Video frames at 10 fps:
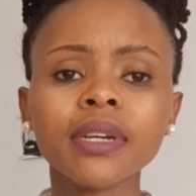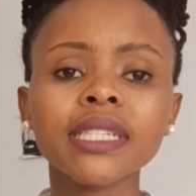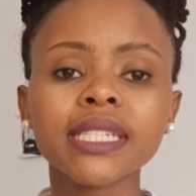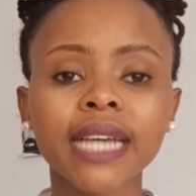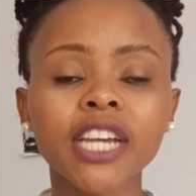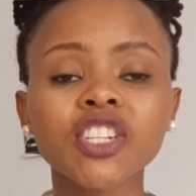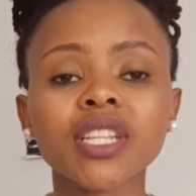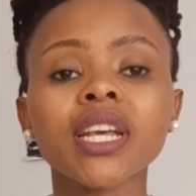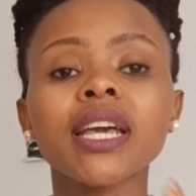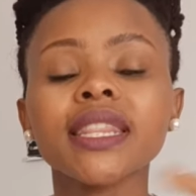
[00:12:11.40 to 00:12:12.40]

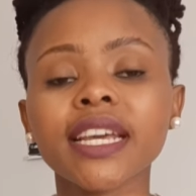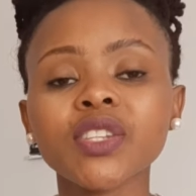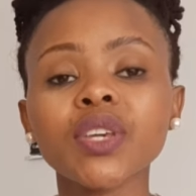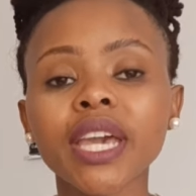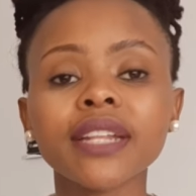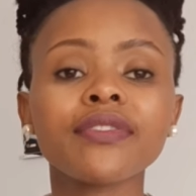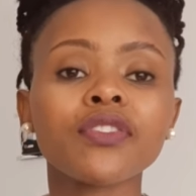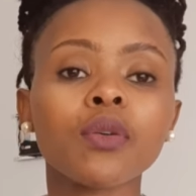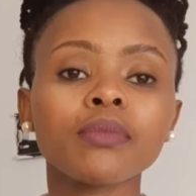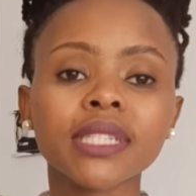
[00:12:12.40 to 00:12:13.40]
deduction that you get
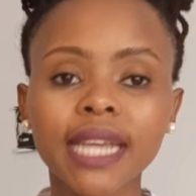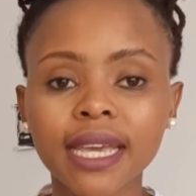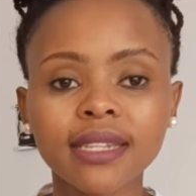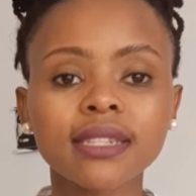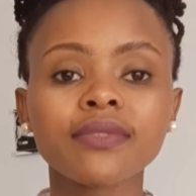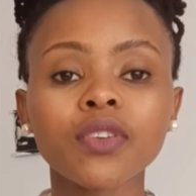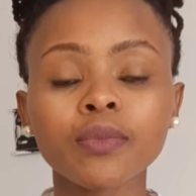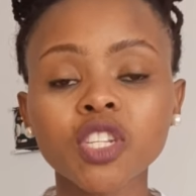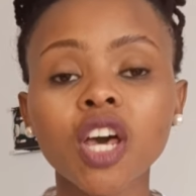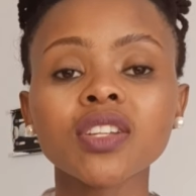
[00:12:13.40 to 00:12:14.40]
from tax from
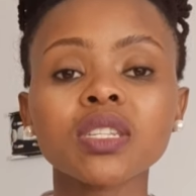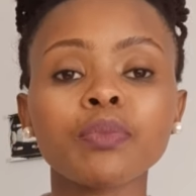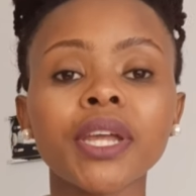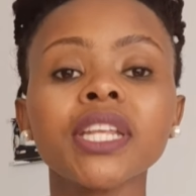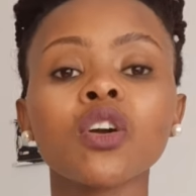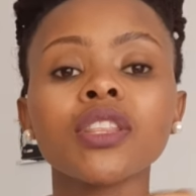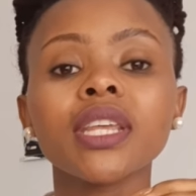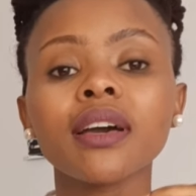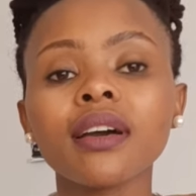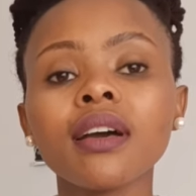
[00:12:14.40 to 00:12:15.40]
SARS, depending on
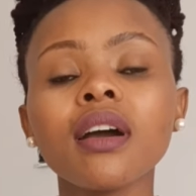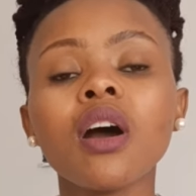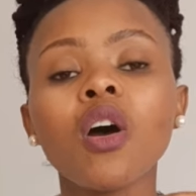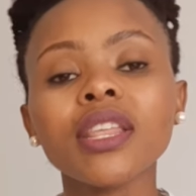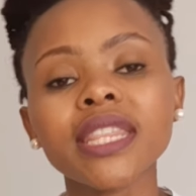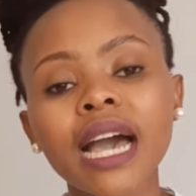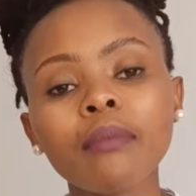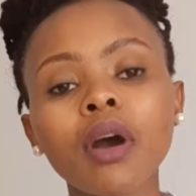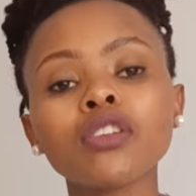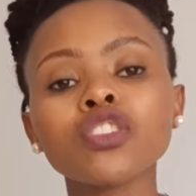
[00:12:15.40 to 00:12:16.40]
the
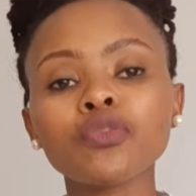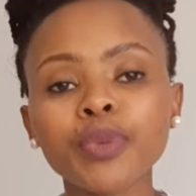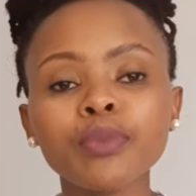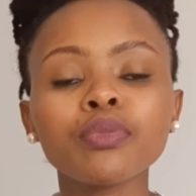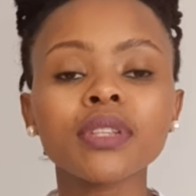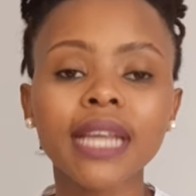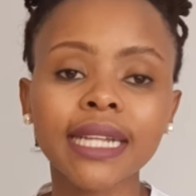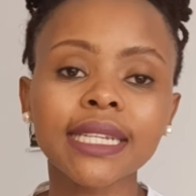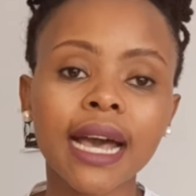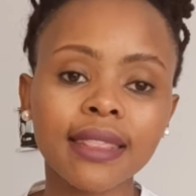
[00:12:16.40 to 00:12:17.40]
amount of people
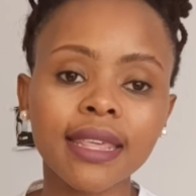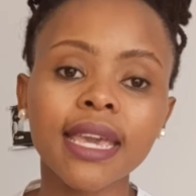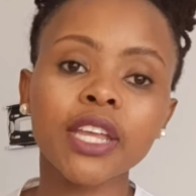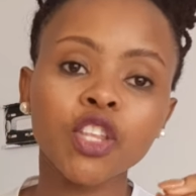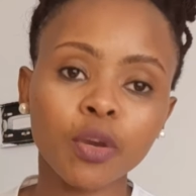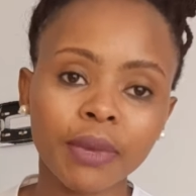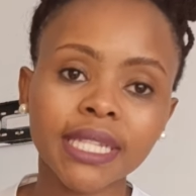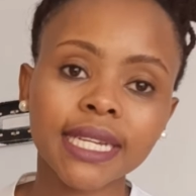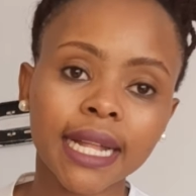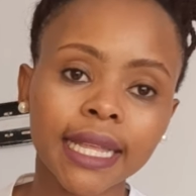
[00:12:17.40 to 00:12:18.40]
that are there in your
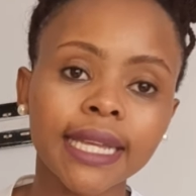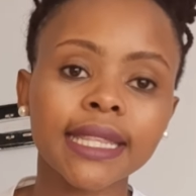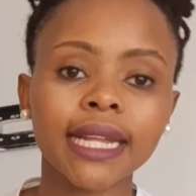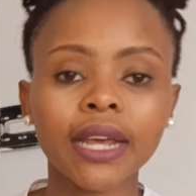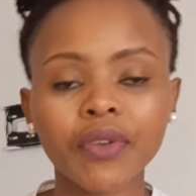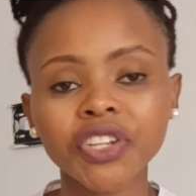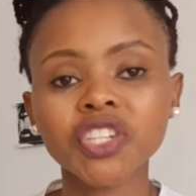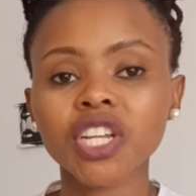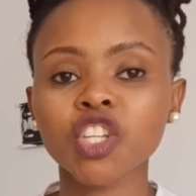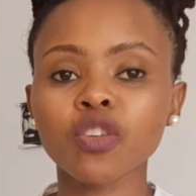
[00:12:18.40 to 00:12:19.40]
medical aid, that are
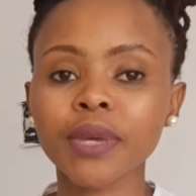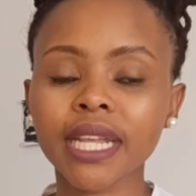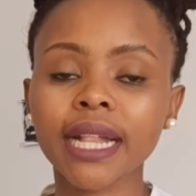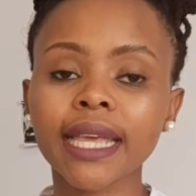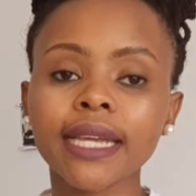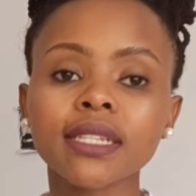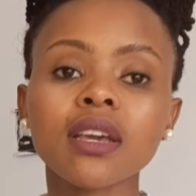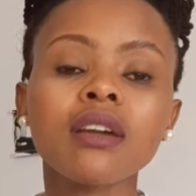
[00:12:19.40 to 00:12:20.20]
registered in your medical aid.